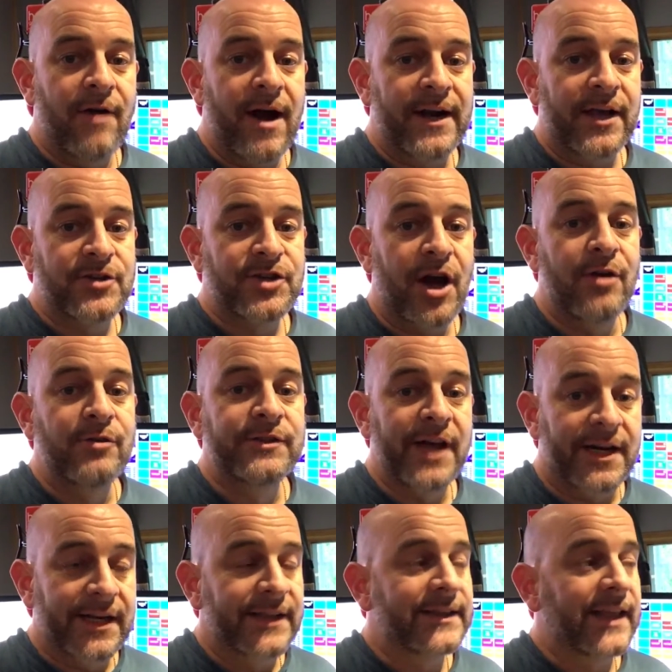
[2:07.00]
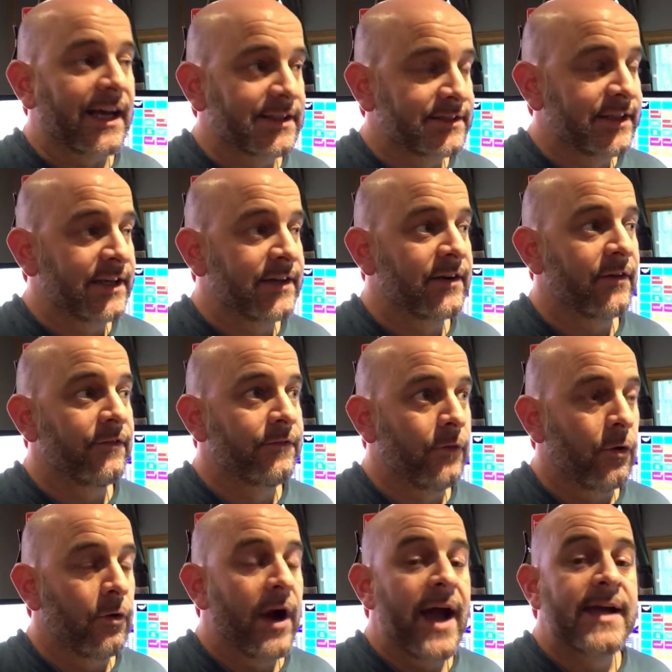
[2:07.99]
Radio Show done and dusted
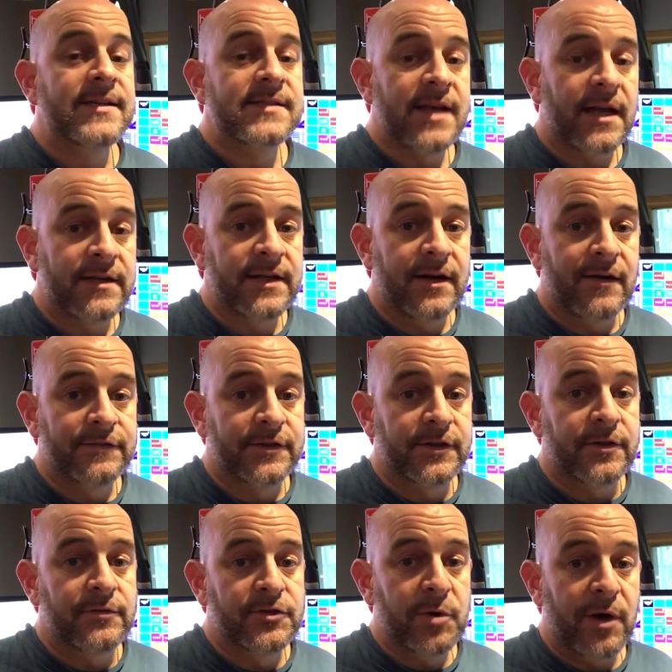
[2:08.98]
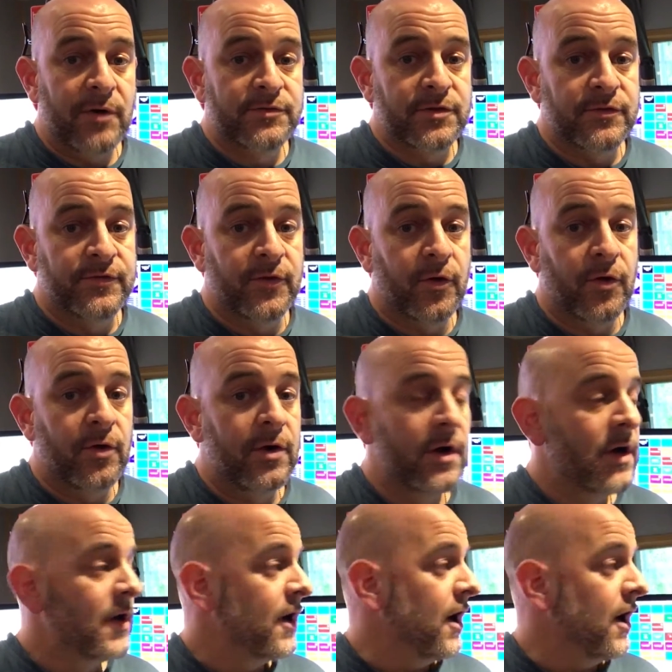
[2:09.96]
for a Sunday afternoon, 12 till 4.